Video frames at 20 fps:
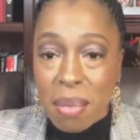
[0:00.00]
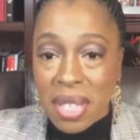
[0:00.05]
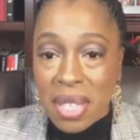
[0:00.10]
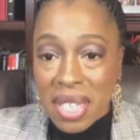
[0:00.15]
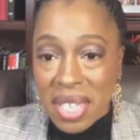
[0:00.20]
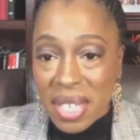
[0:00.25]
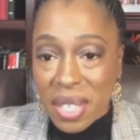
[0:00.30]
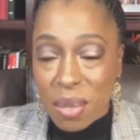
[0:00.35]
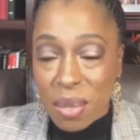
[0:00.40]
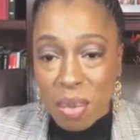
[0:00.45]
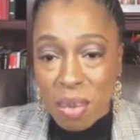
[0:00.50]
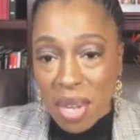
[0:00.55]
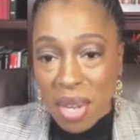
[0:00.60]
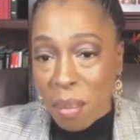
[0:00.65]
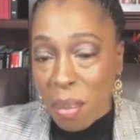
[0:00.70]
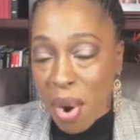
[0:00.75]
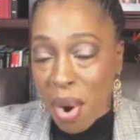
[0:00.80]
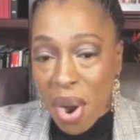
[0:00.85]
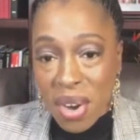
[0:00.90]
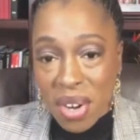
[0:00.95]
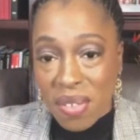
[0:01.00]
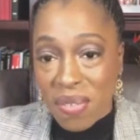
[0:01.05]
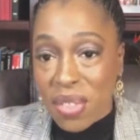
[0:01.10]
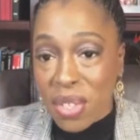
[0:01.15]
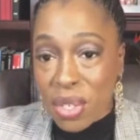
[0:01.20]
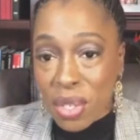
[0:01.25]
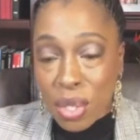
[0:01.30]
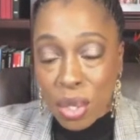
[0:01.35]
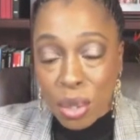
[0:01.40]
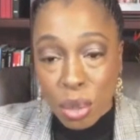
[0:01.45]
Please be a part of
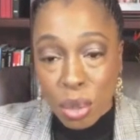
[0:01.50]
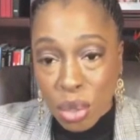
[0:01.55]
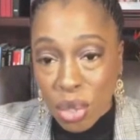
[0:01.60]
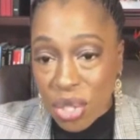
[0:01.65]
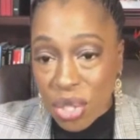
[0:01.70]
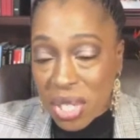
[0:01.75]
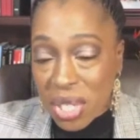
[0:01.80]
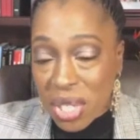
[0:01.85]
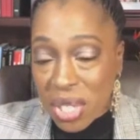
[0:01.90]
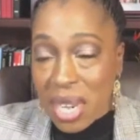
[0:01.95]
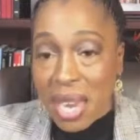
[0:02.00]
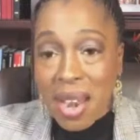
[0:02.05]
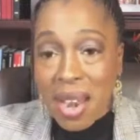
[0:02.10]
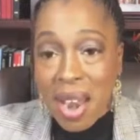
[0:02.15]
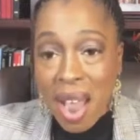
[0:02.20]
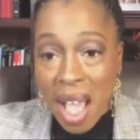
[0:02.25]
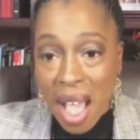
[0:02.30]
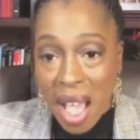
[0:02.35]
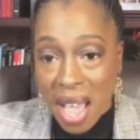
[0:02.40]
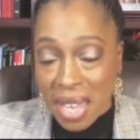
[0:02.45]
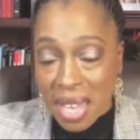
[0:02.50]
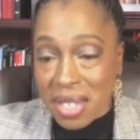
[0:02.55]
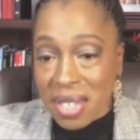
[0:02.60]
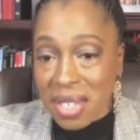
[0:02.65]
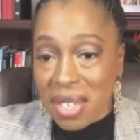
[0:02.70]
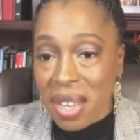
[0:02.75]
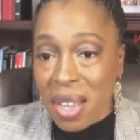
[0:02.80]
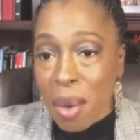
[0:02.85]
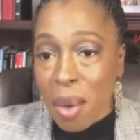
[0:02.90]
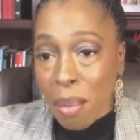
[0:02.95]
the solution and
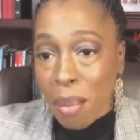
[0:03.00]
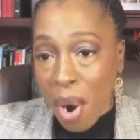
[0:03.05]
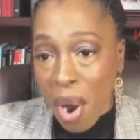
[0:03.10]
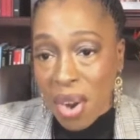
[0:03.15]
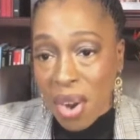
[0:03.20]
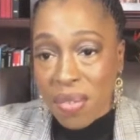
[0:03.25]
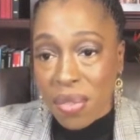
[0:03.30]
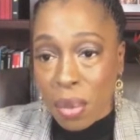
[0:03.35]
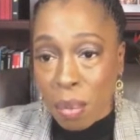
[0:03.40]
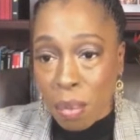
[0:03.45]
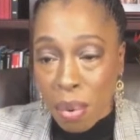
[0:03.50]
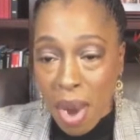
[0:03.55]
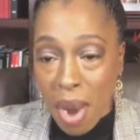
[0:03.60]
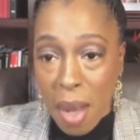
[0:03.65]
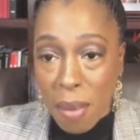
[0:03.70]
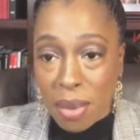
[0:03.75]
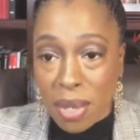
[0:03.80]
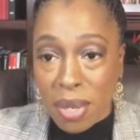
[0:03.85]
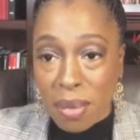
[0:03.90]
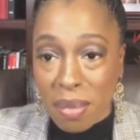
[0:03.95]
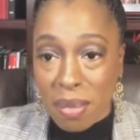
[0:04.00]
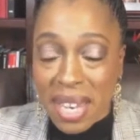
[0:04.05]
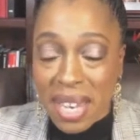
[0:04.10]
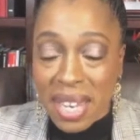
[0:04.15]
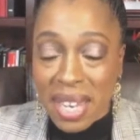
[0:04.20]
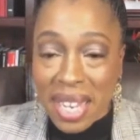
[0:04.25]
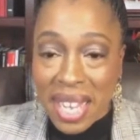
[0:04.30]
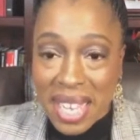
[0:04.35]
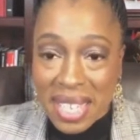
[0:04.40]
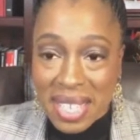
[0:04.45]
not part of the problem,
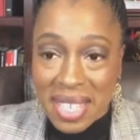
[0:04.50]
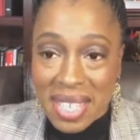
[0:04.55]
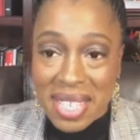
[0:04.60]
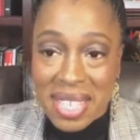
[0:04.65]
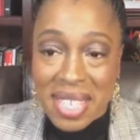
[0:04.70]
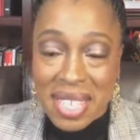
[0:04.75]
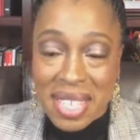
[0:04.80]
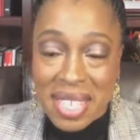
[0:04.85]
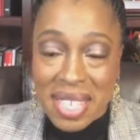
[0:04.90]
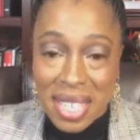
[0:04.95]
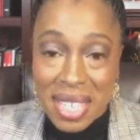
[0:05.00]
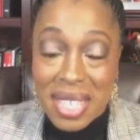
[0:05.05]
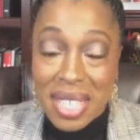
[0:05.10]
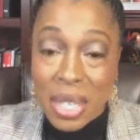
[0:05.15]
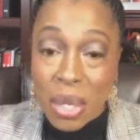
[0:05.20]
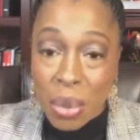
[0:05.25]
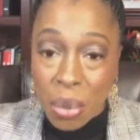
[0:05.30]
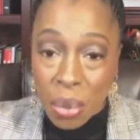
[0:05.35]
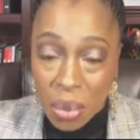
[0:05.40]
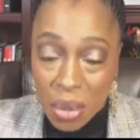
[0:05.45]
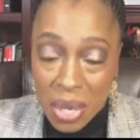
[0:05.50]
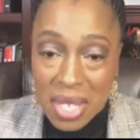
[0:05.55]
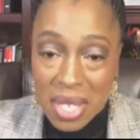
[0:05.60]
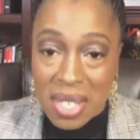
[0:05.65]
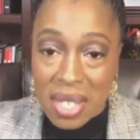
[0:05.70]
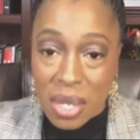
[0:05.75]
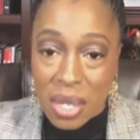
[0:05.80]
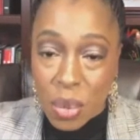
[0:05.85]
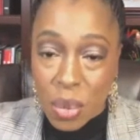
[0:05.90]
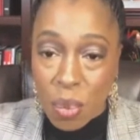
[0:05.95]
and let's
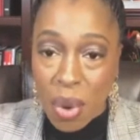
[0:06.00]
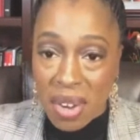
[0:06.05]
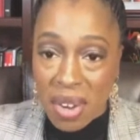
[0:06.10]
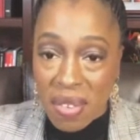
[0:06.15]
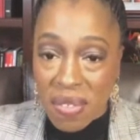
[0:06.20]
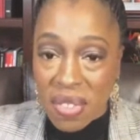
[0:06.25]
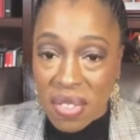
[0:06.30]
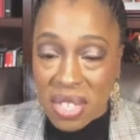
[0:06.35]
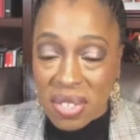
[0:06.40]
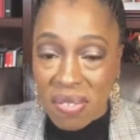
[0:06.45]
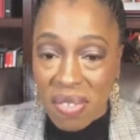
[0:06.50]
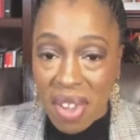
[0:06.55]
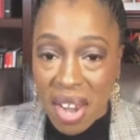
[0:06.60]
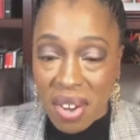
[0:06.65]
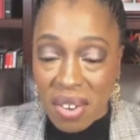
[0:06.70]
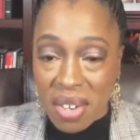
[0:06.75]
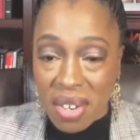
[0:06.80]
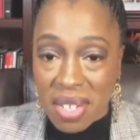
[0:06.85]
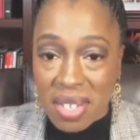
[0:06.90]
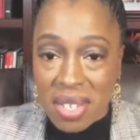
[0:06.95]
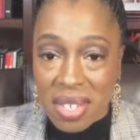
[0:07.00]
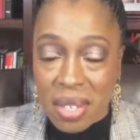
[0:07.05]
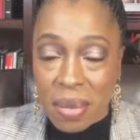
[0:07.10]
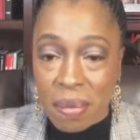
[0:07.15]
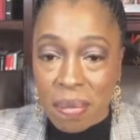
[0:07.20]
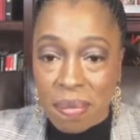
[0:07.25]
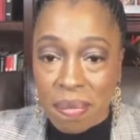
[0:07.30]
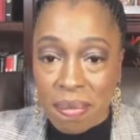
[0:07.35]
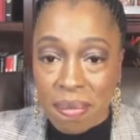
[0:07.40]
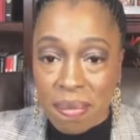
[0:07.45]
decrease the spread of this virus.